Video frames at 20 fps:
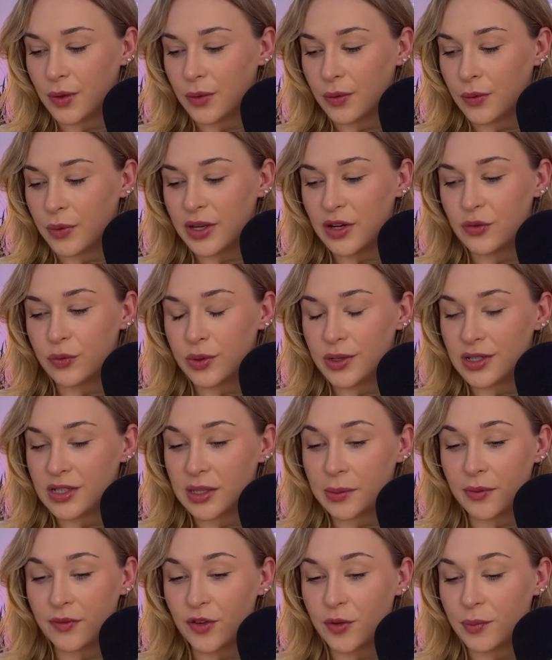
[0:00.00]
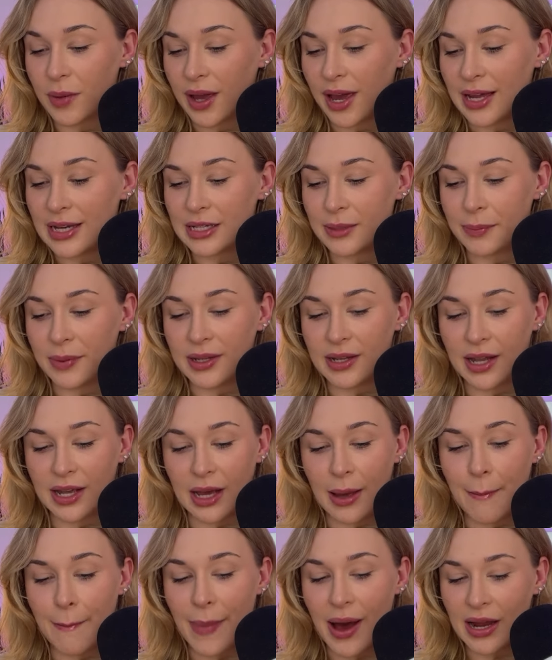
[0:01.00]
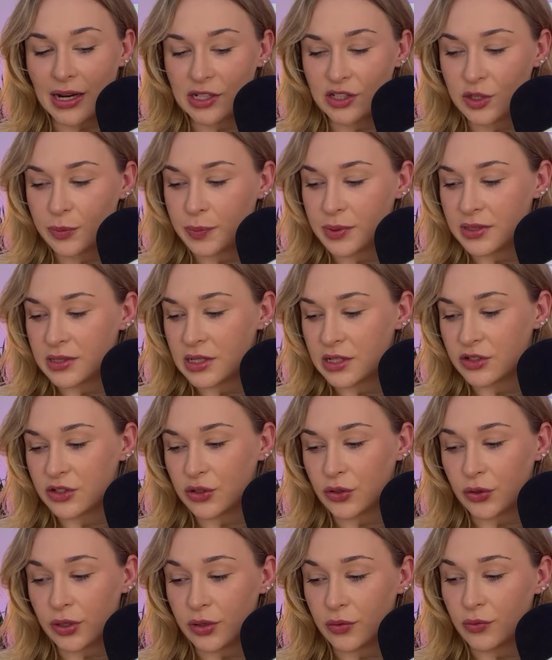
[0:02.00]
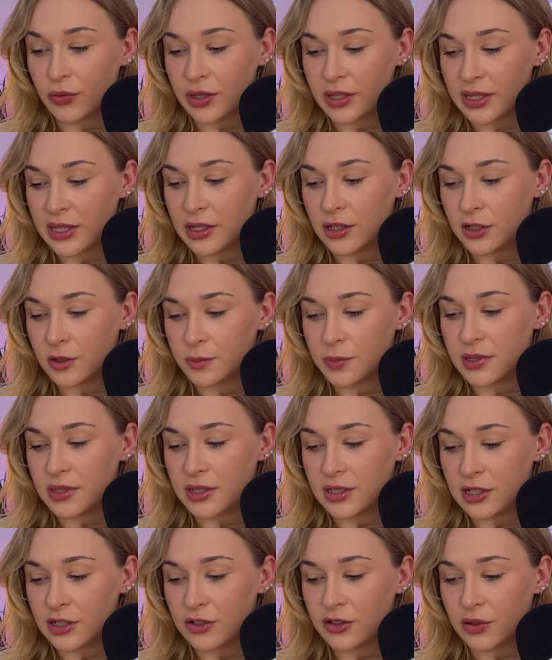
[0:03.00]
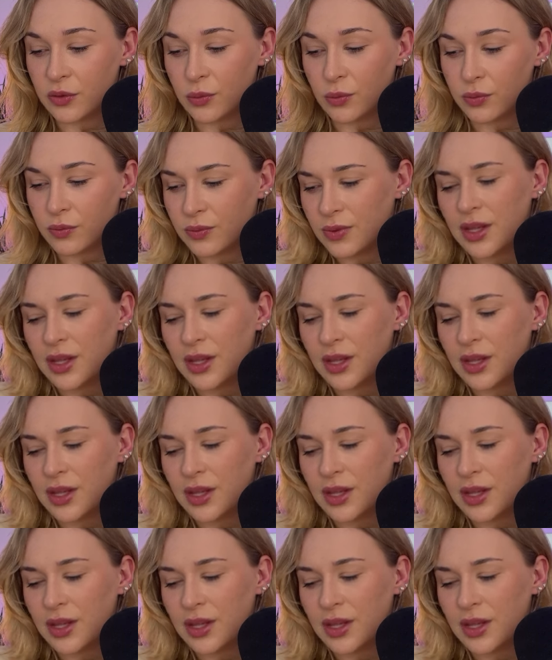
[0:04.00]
Queen of Wands, some of you might end up in like a manager position or in a really good position